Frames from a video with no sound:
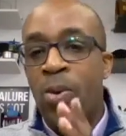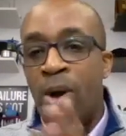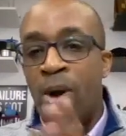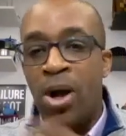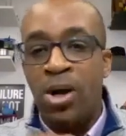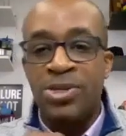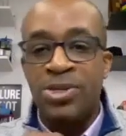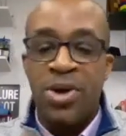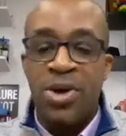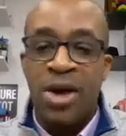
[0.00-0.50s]
We
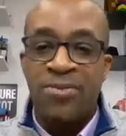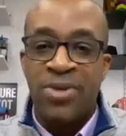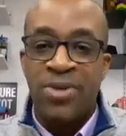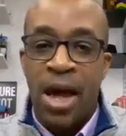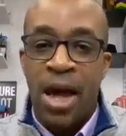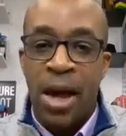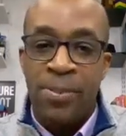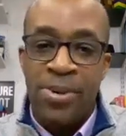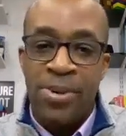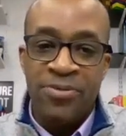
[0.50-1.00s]
will also have
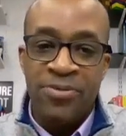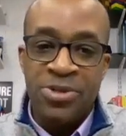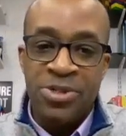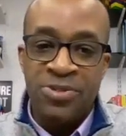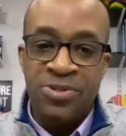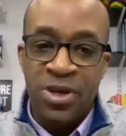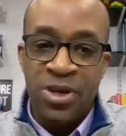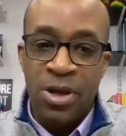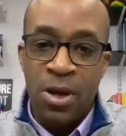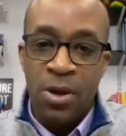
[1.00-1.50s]
a copy of
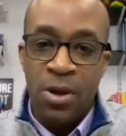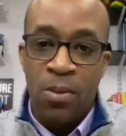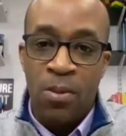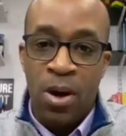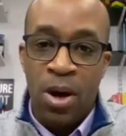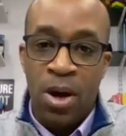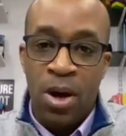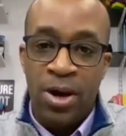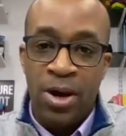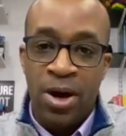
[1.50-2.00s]
this
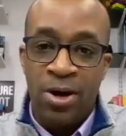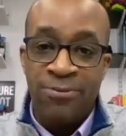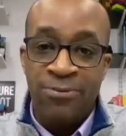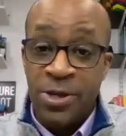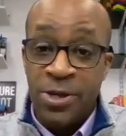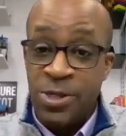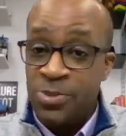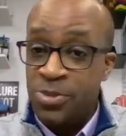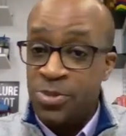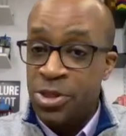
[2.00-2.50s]
video on our
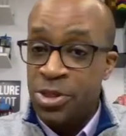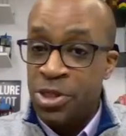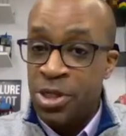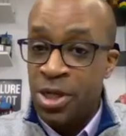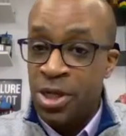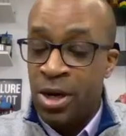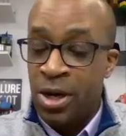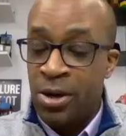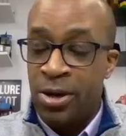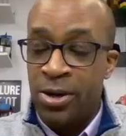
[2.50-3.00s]
Facebook,
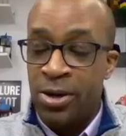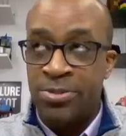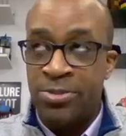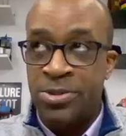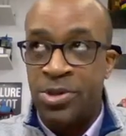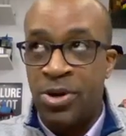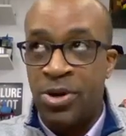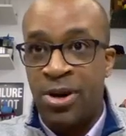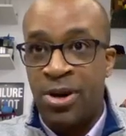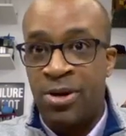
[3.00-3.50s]

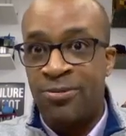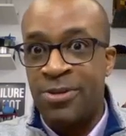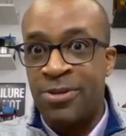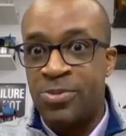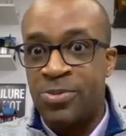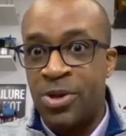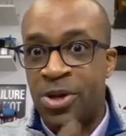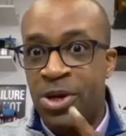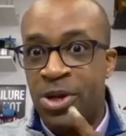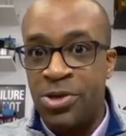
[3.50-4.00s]
on
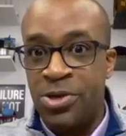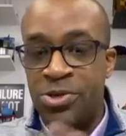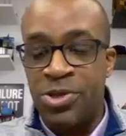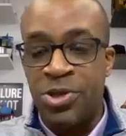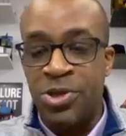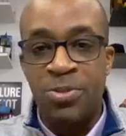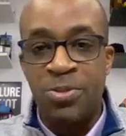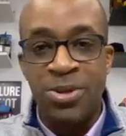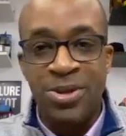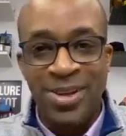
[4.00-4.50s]

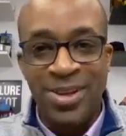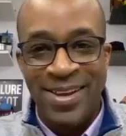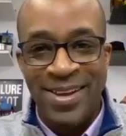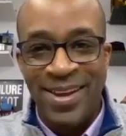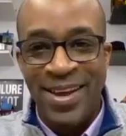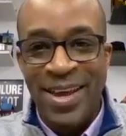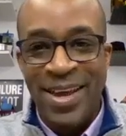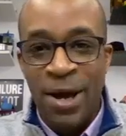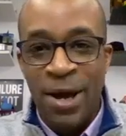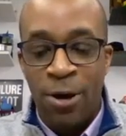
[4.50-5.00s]
YouTube,
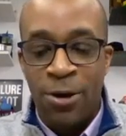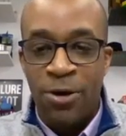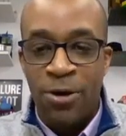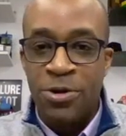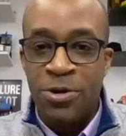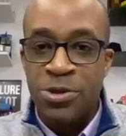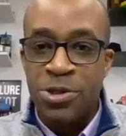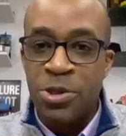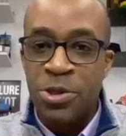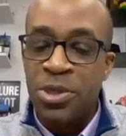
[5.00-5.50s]
on
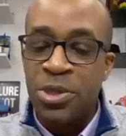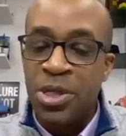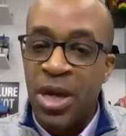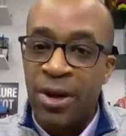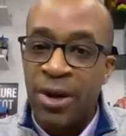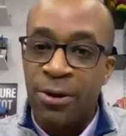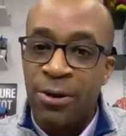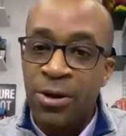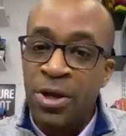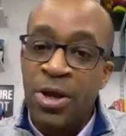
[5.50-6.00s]
our YouTube
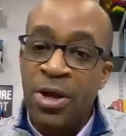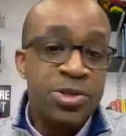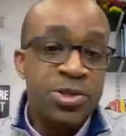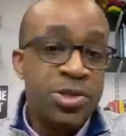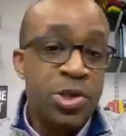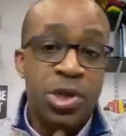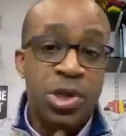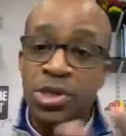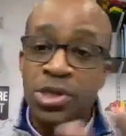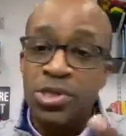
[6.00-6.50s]
channel.
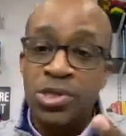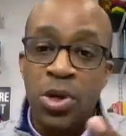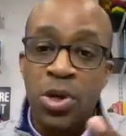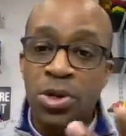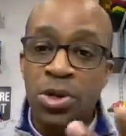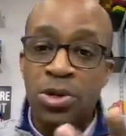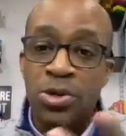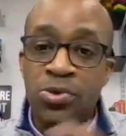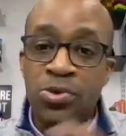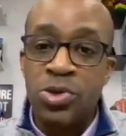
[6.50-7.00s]
So you can just
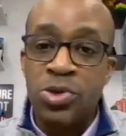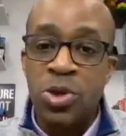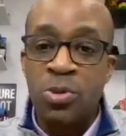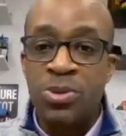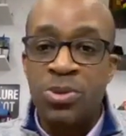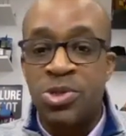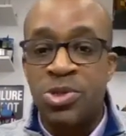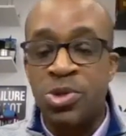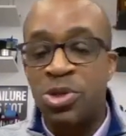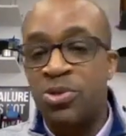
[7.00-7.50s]
go to
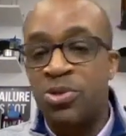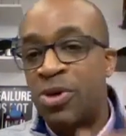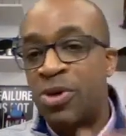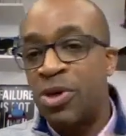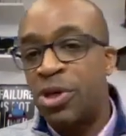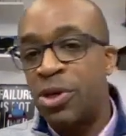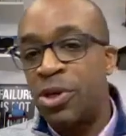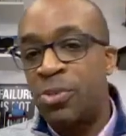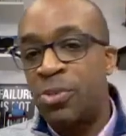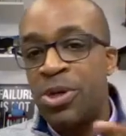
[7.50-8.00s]
YouTube and search
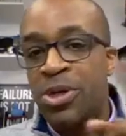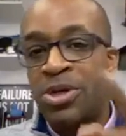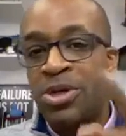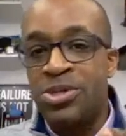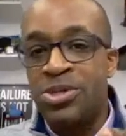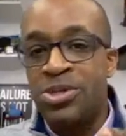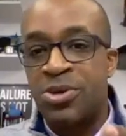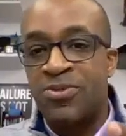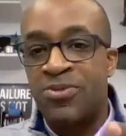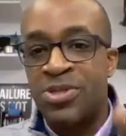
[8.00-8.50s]
for
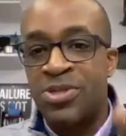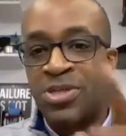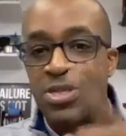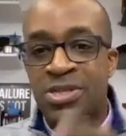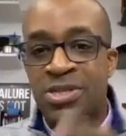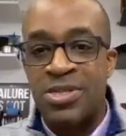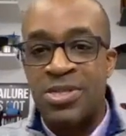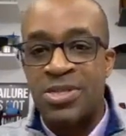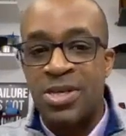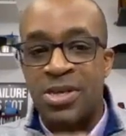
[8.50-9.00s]
Human
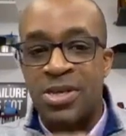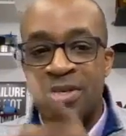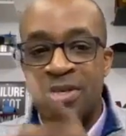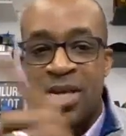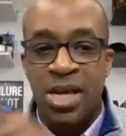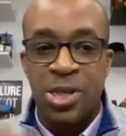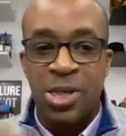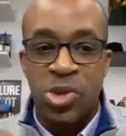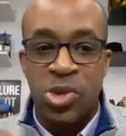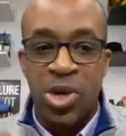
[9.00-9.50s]
Services
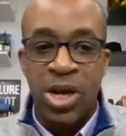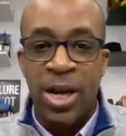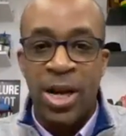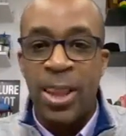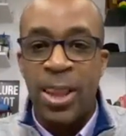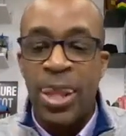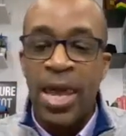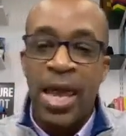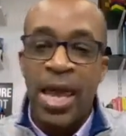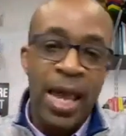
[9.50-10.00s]
Consulting and
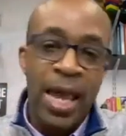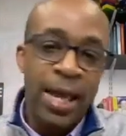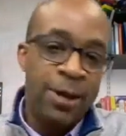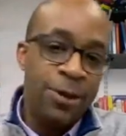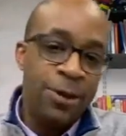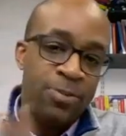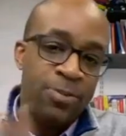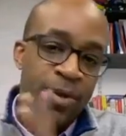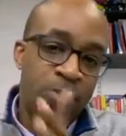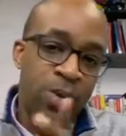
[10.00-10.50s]
Training,
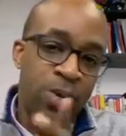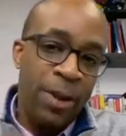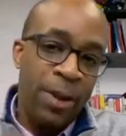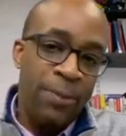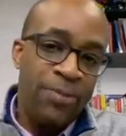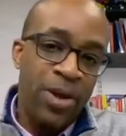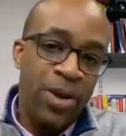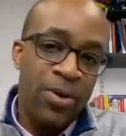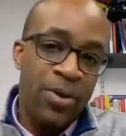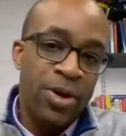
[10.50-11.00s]
and it'll be
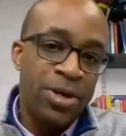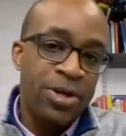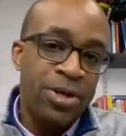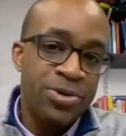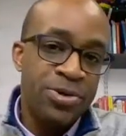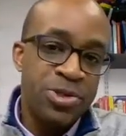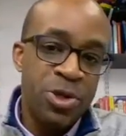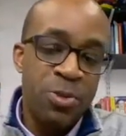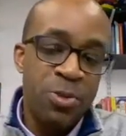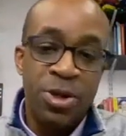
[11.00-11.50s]
right up there
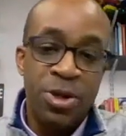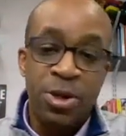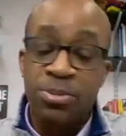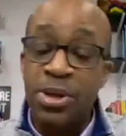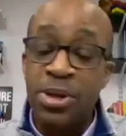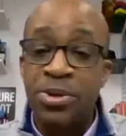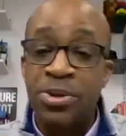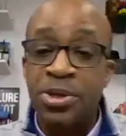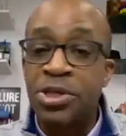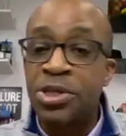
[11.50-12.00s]
on YouTube, and
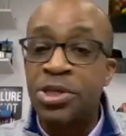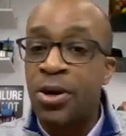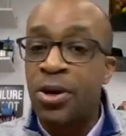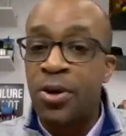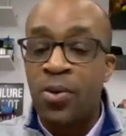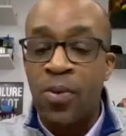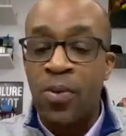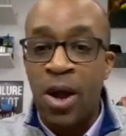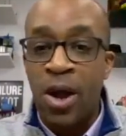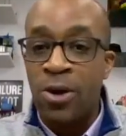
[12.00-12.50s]
you'll be able to
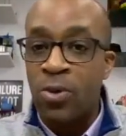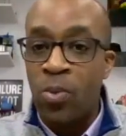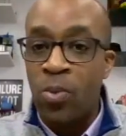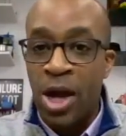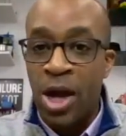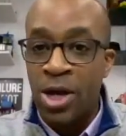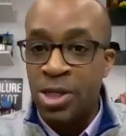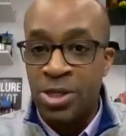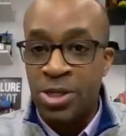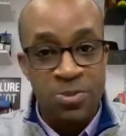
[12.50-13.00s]
share it around
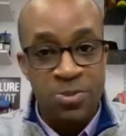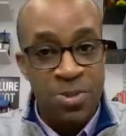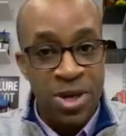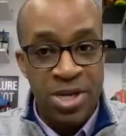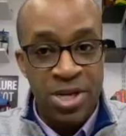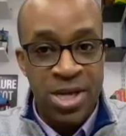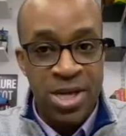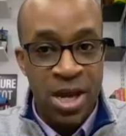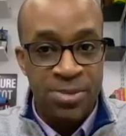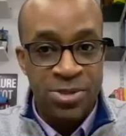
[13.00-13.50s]
and watch it as
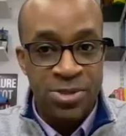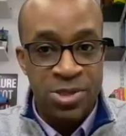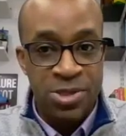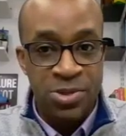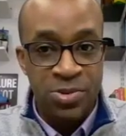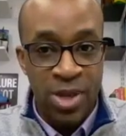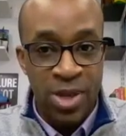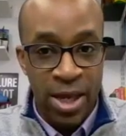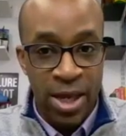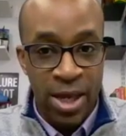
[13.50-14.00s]
many times
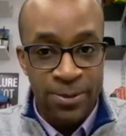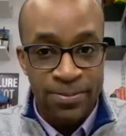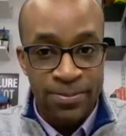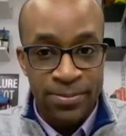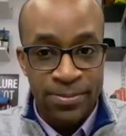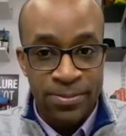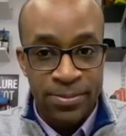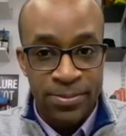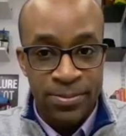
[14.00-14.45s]
as you like.